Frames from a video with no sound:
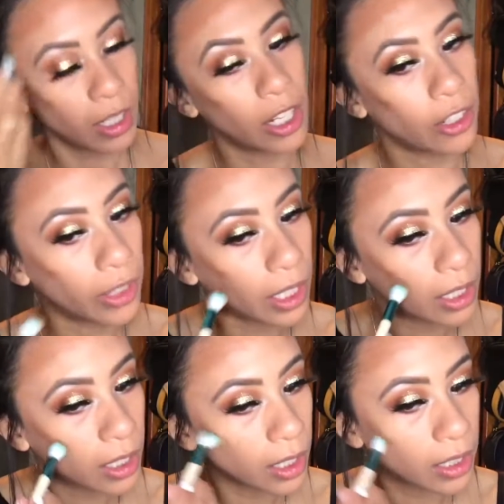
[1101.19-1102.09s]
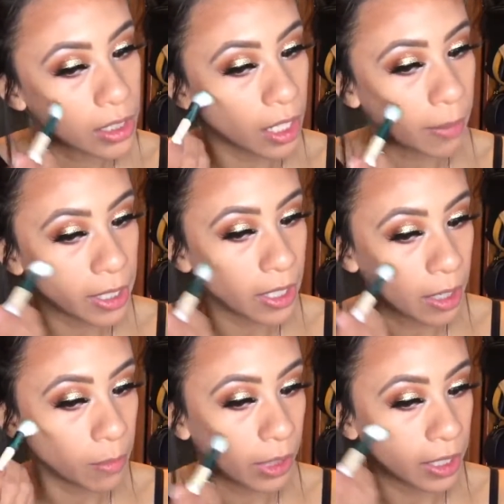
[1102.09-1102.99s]
area and take my
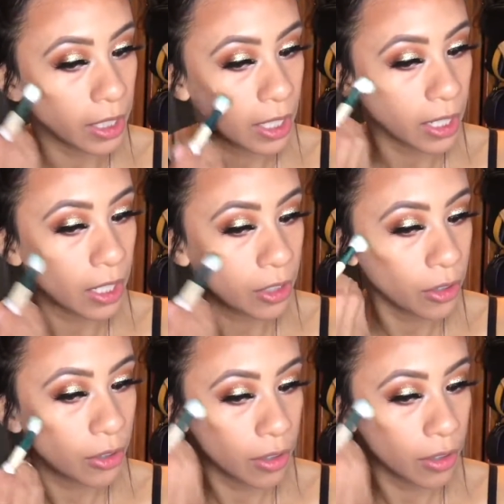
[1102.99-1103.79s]
time blending it out.